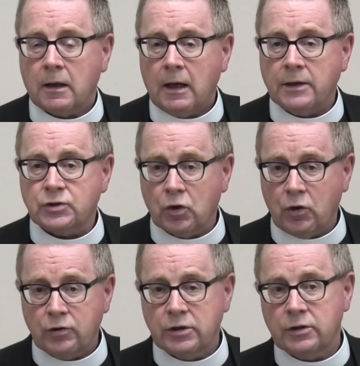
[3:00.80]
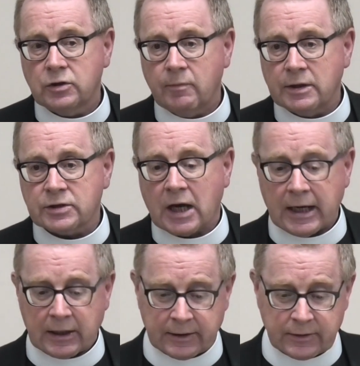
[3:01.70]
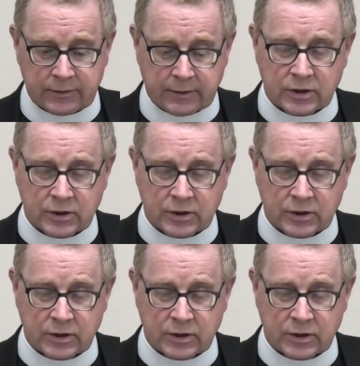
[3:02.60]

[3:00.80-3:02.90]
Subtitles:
it's good to be silent,